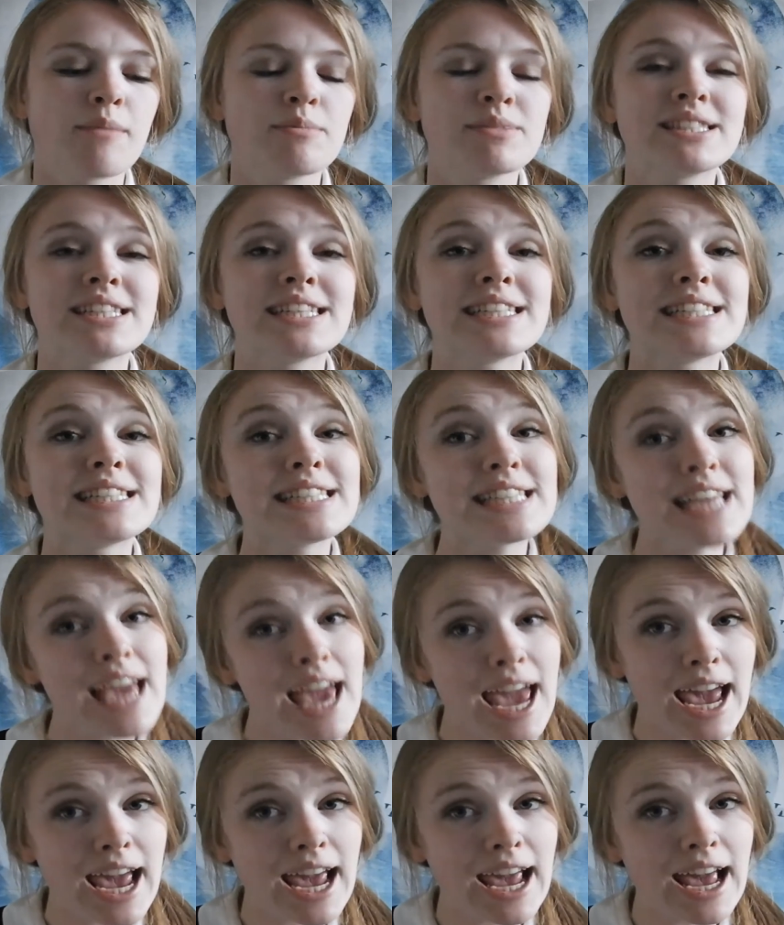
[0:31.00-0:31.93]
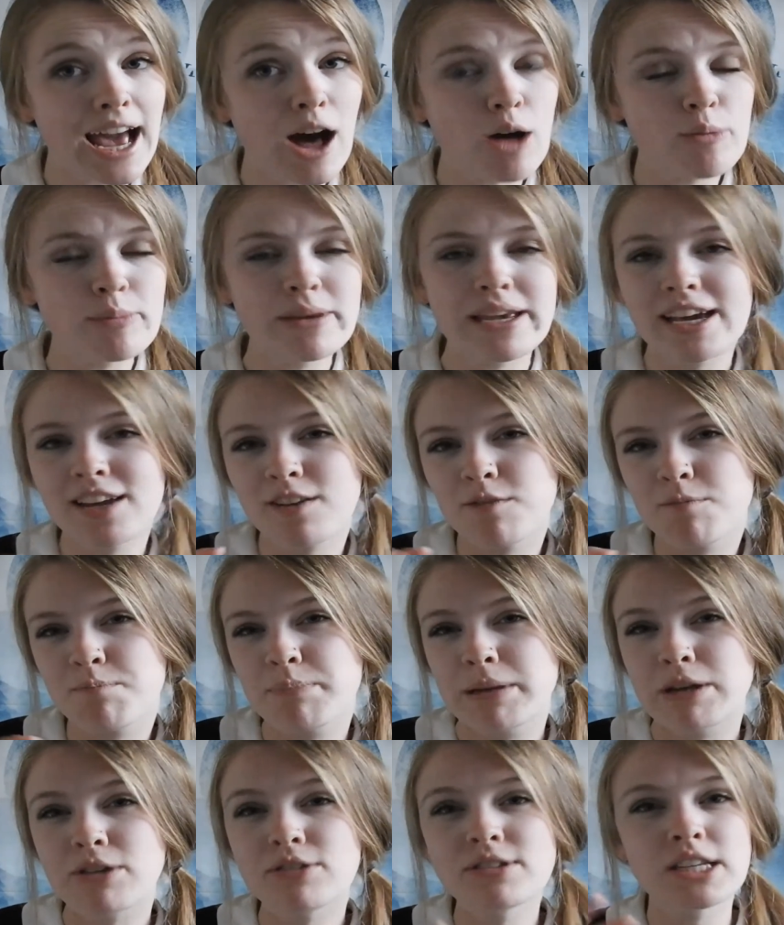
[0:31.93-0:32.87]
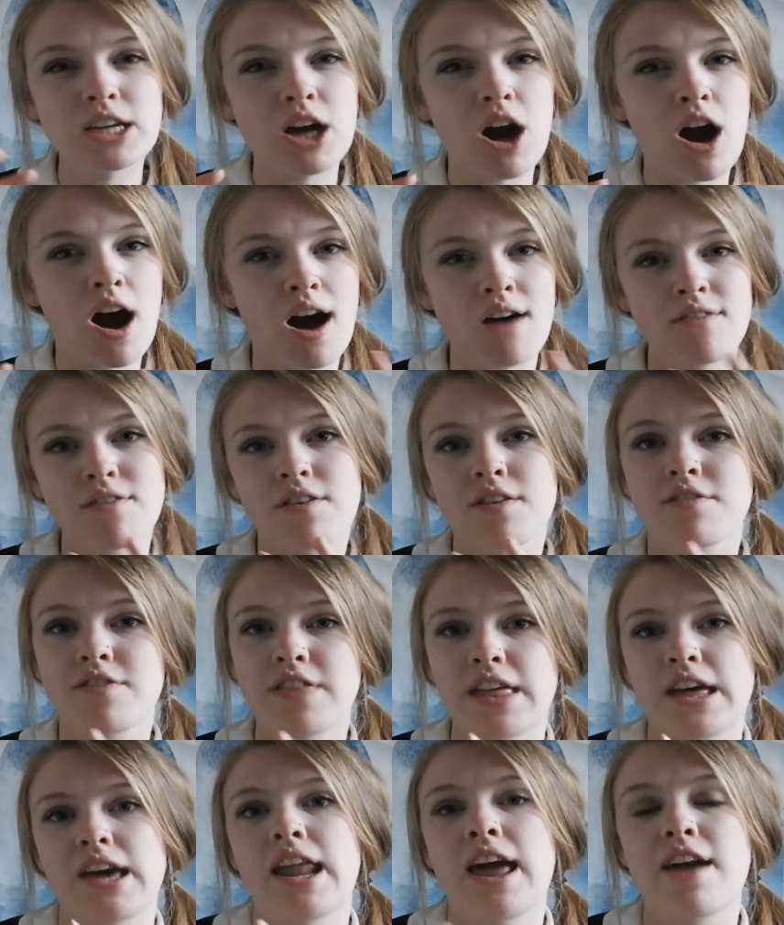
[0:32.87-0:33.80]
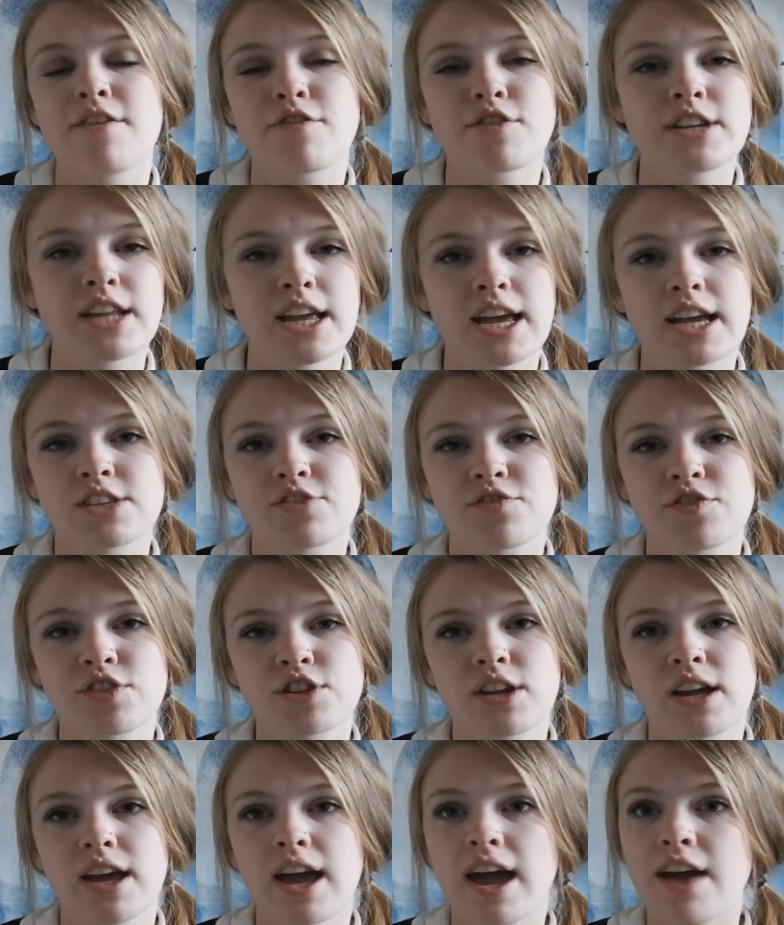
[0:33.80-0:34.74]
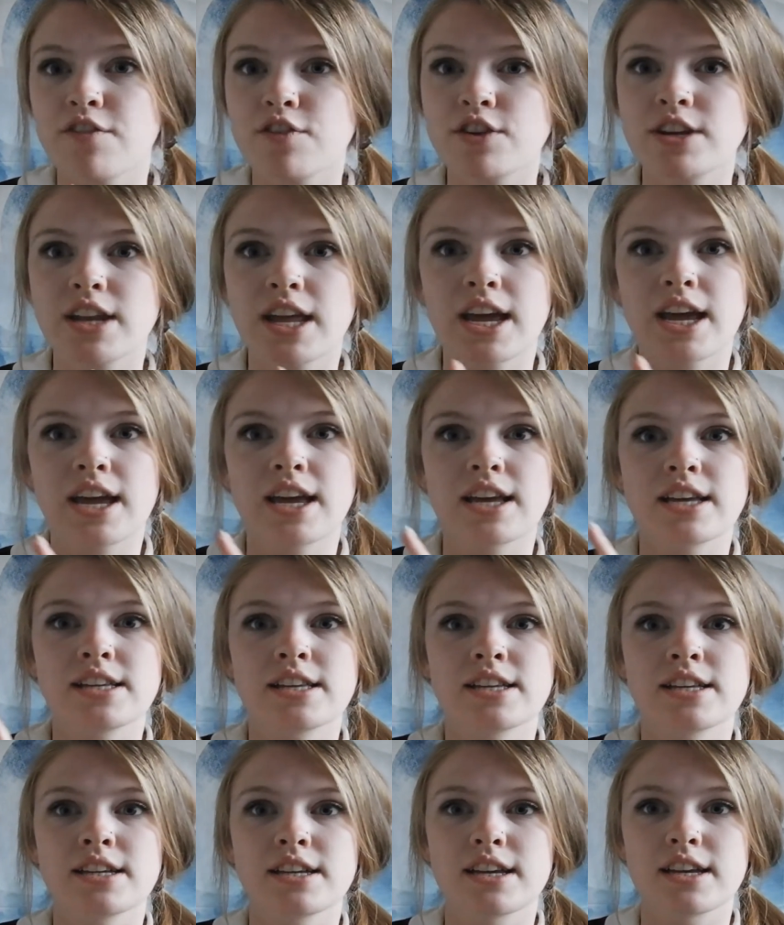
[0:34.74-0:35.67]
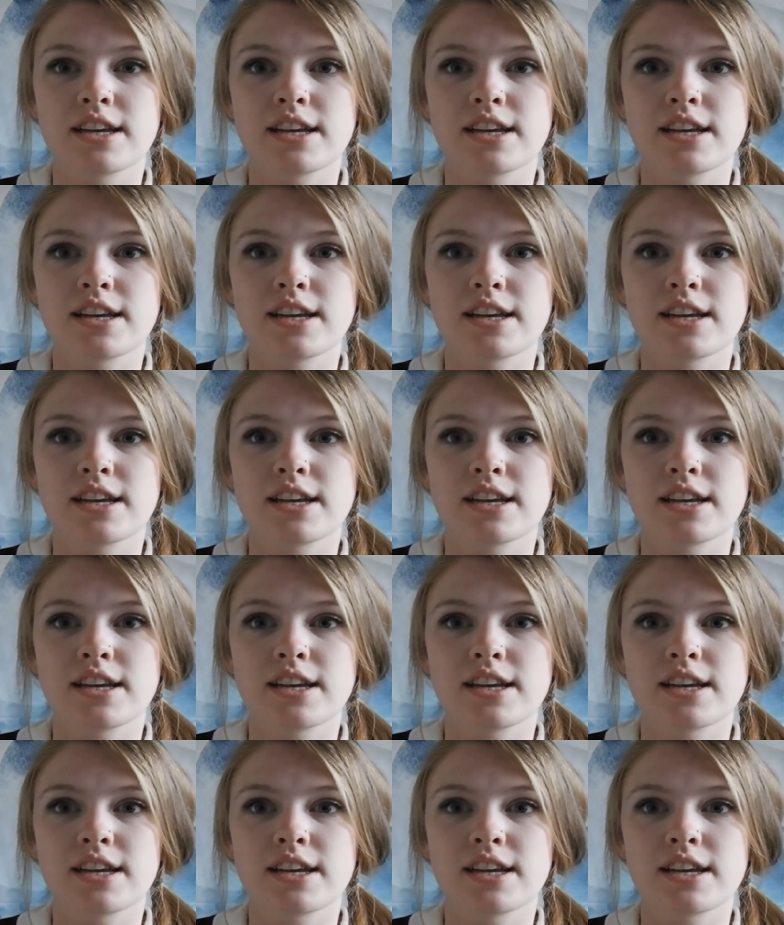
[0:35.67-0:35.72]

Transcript: Today, I'll be kind of building off of that everyday